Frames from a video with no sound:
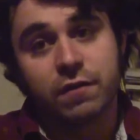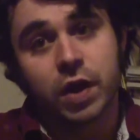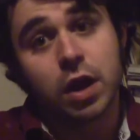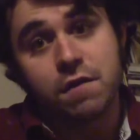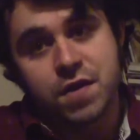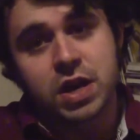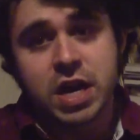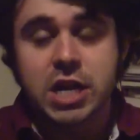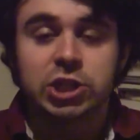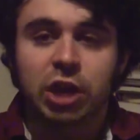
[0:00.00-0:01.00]
very,
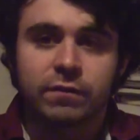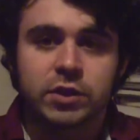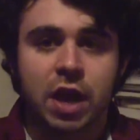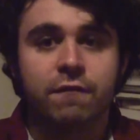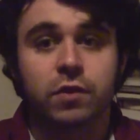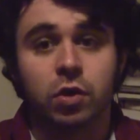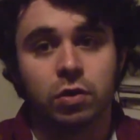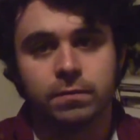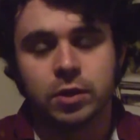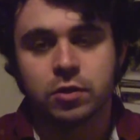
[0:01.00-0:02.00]
very Jeff
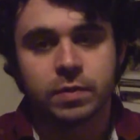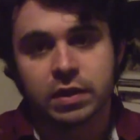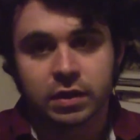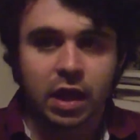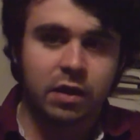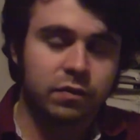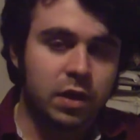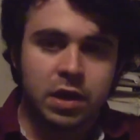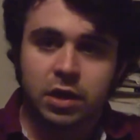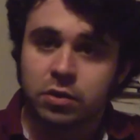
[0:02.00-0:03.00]
Goldblum, and kind of,
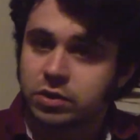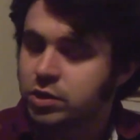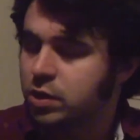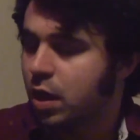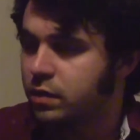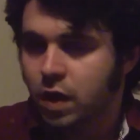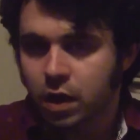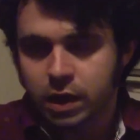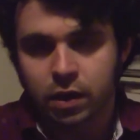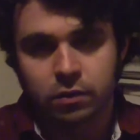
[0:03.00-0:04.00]
you know, just
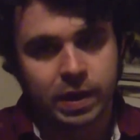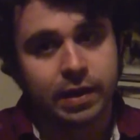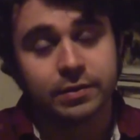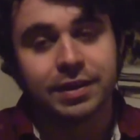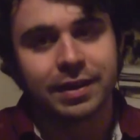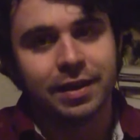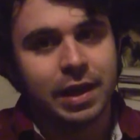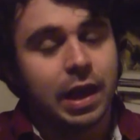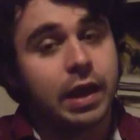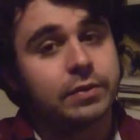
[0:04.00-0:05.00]
talking around like,
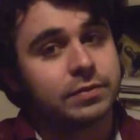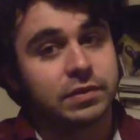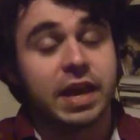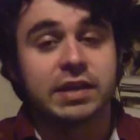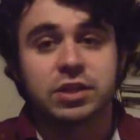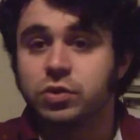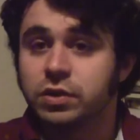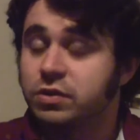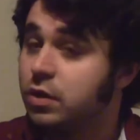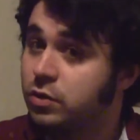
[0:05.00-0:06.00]
yes,
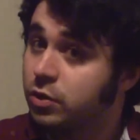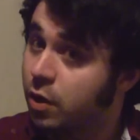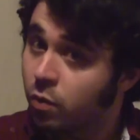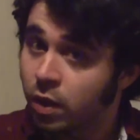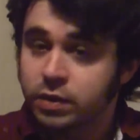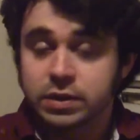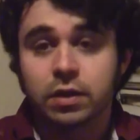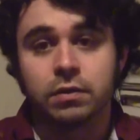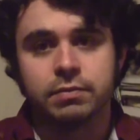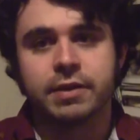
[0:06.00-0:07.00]
you don't want
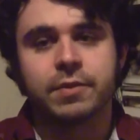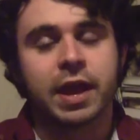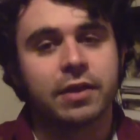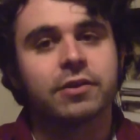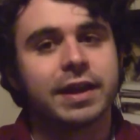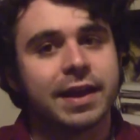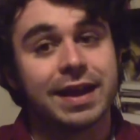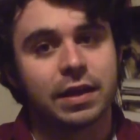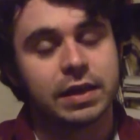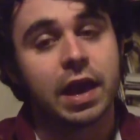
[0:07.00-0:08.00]
to make me angry,
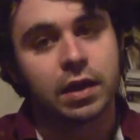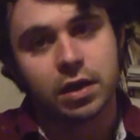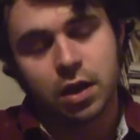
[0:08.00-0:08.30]
yeah, yeah,